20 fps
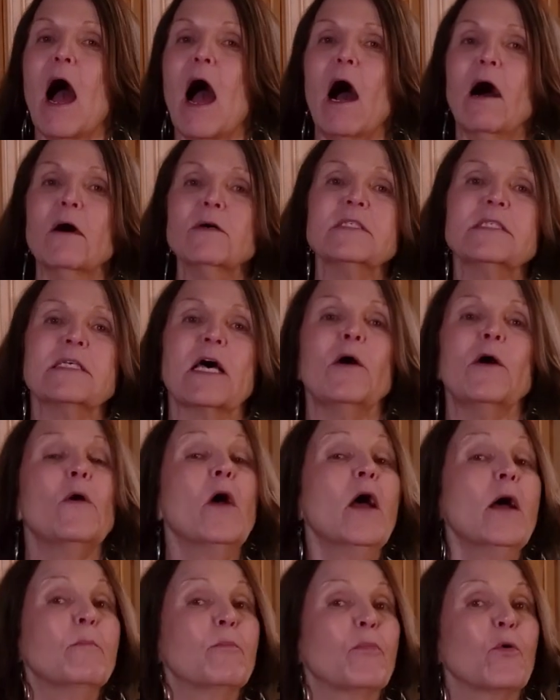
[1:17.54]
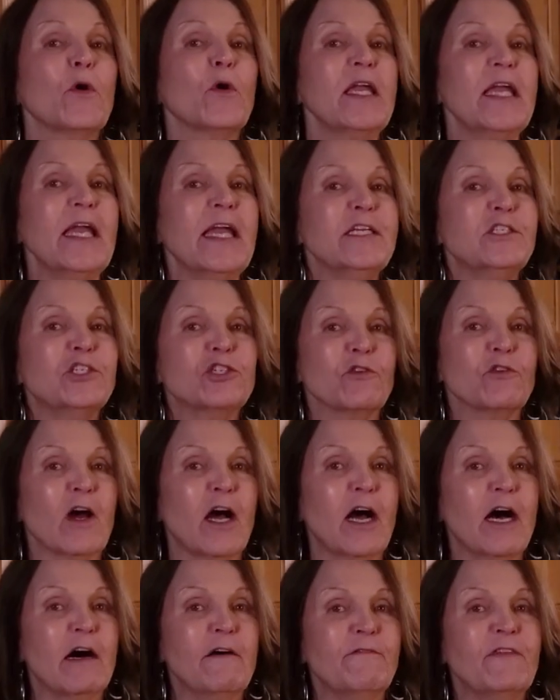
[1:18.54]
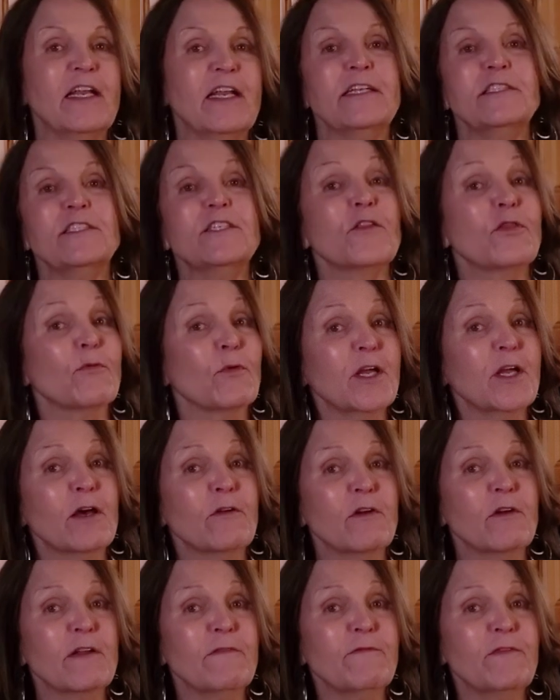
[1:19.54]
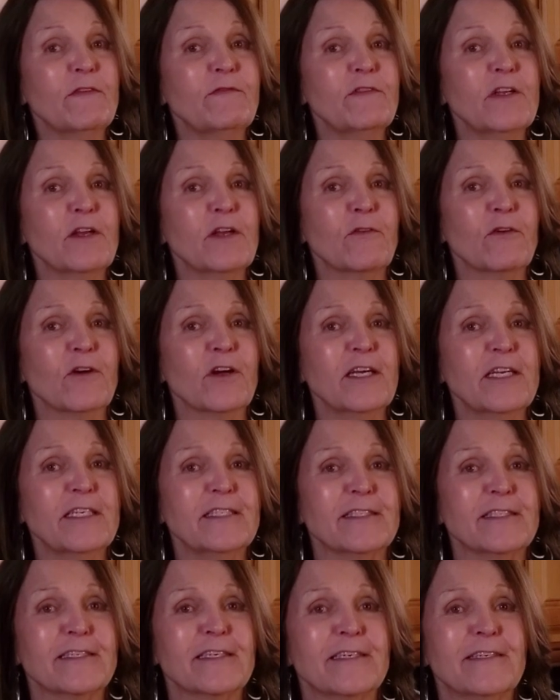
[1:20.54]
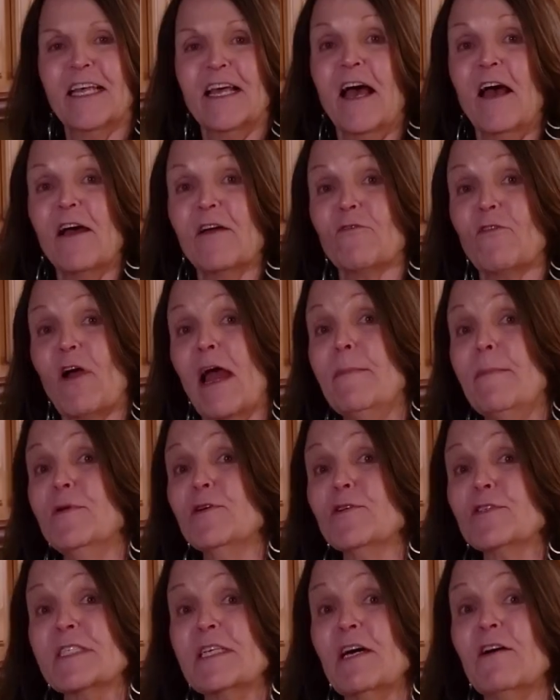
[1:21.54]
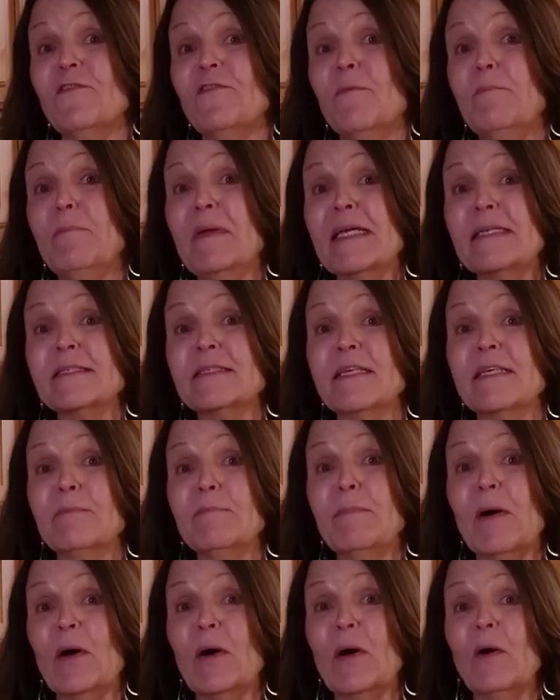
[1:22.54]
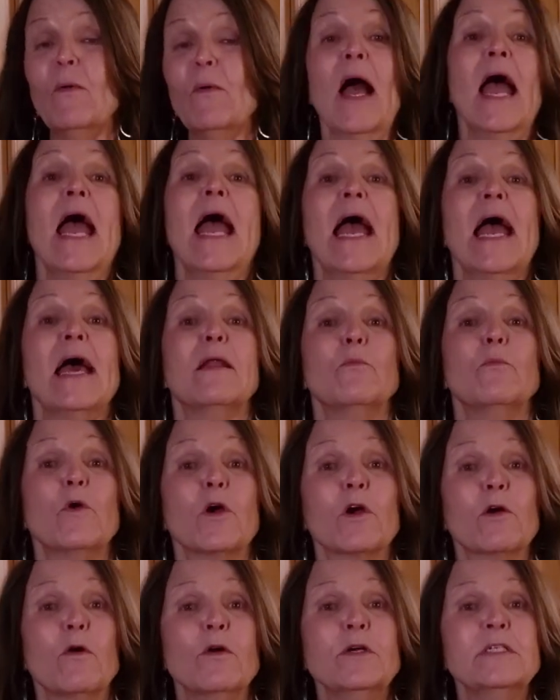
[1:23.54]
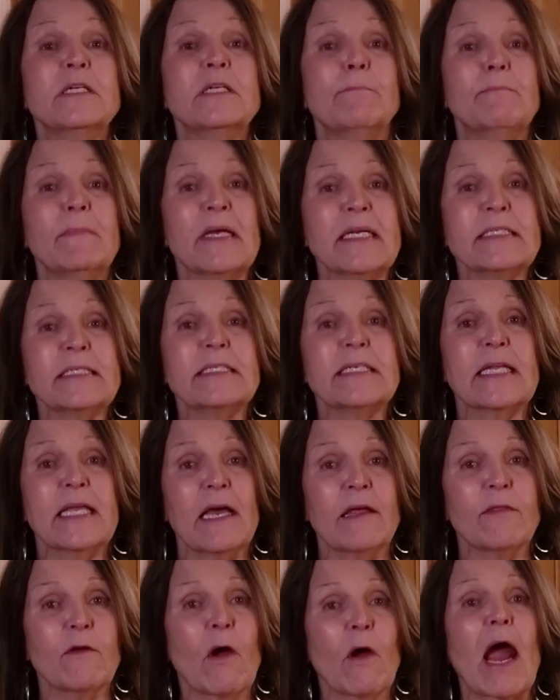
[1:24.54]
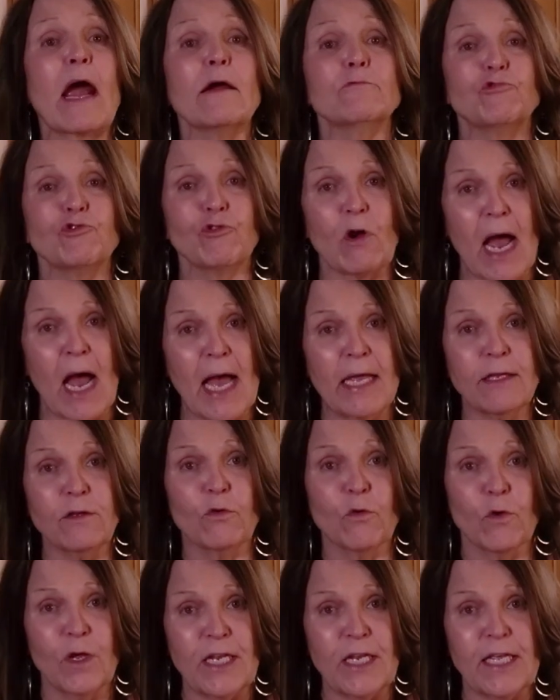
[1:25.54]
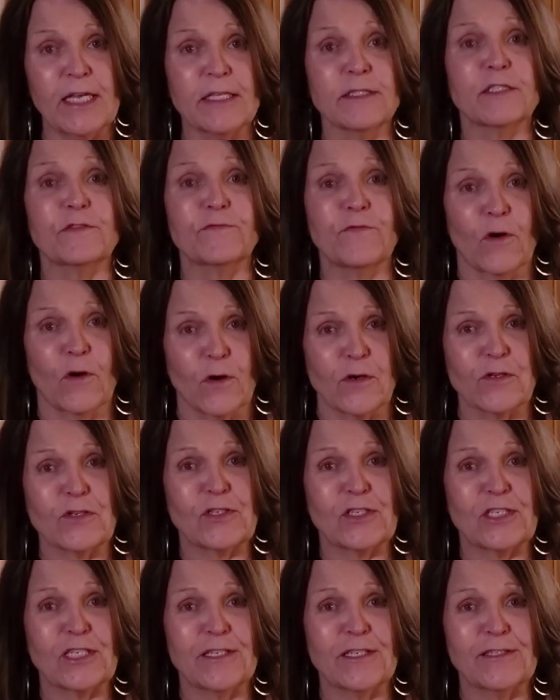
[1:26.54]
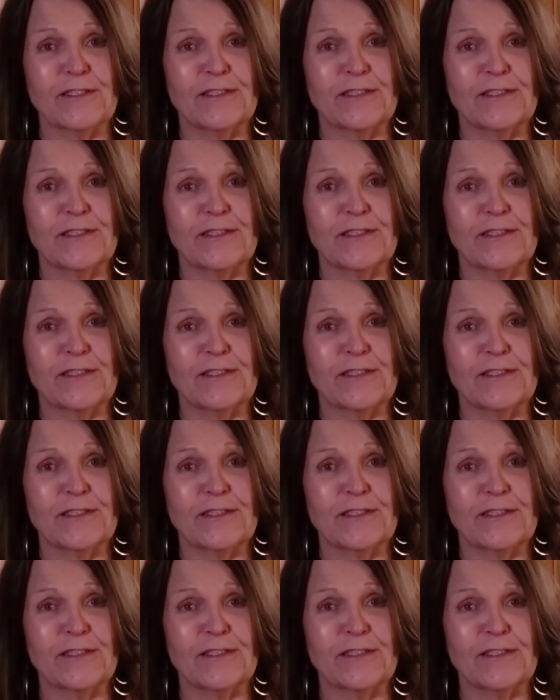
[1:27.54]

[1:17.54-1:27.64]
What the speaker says: Also, preheat your oven to 350 degrees. Grab yourself a mixing bowl, and we're going to mix together our dry ingredients first.